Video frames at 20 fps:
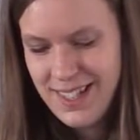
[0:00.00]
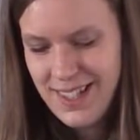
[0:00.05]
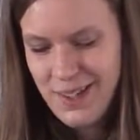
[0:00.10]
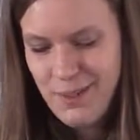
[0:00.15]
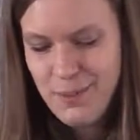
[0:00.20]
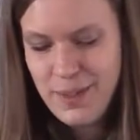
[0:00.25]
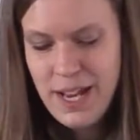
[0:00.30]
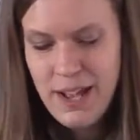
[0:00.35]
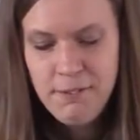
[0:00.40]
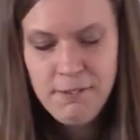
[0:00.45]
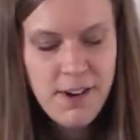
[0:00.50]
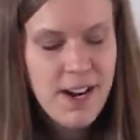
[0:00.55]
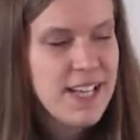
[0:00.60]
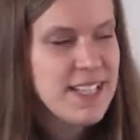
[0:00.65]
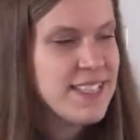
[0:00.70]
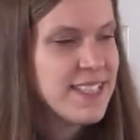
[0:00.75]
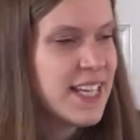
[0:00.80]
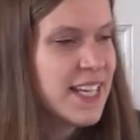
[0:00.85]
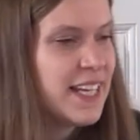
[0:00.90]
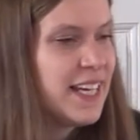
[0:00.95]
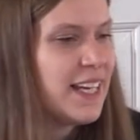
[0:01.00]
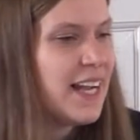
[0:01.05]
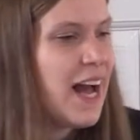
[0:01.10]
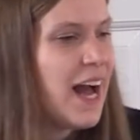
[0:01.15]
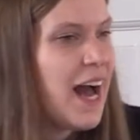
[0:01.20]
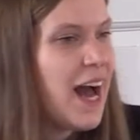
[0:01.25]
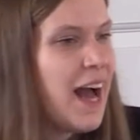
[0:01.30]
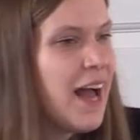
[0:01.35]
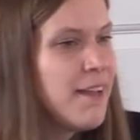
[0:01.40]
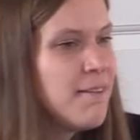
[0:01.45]
Whenever I sing it,
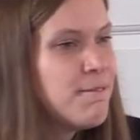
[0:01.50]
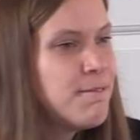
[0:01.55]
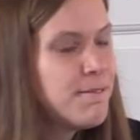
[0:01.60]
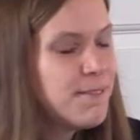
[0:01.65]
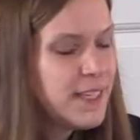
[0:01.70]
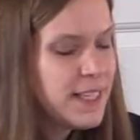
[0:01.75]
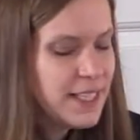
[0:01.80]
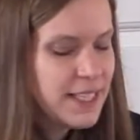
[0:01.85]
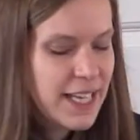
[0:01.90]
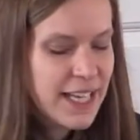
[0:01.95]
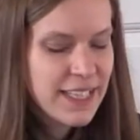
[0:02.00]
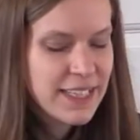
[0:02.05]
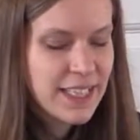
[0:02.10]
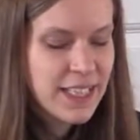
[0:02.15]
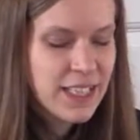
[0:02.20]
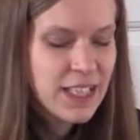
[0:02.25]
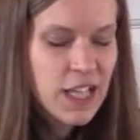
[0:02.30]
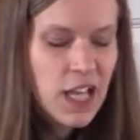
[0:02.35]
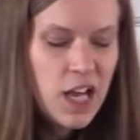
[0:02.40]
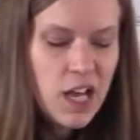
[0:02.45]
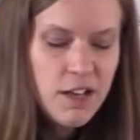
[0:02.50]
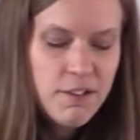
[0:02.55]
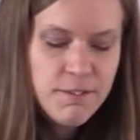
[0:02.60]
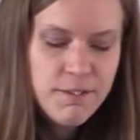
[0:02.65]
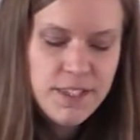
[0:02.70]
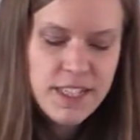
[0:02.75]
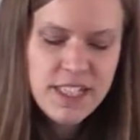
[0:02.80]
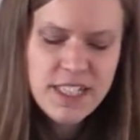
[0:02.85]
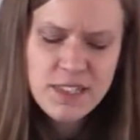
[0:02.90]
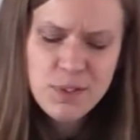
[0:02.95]
I feel like the love
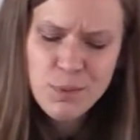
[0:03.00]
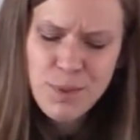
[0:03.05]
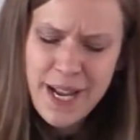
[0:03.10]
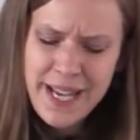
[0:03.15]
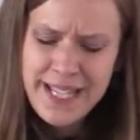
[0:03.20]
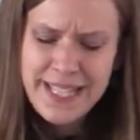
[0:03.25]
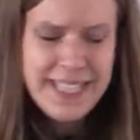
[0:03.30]
is right